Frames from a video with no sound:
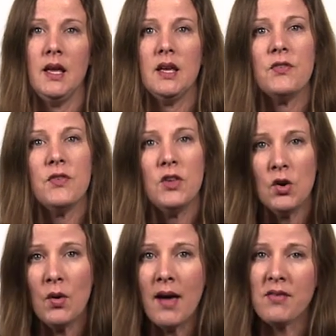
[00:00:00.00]
If
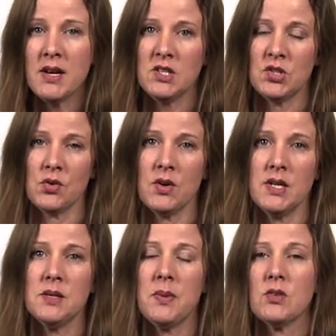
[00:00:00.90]
you have any
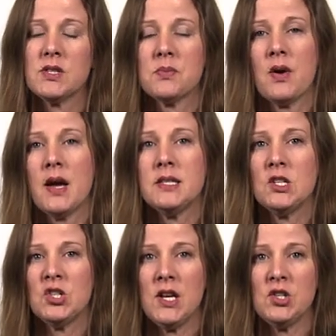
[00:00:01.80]
stories about surprising
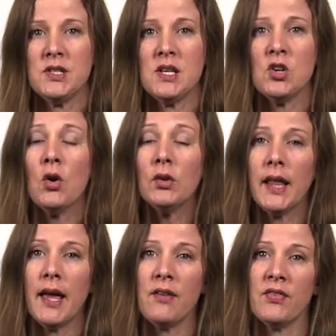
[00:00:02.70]
changes in your own
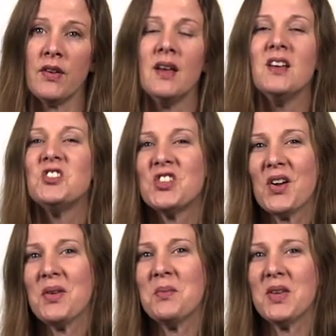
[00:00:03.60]
life,
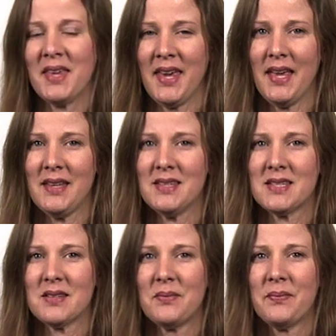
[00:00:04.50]
share them with kids.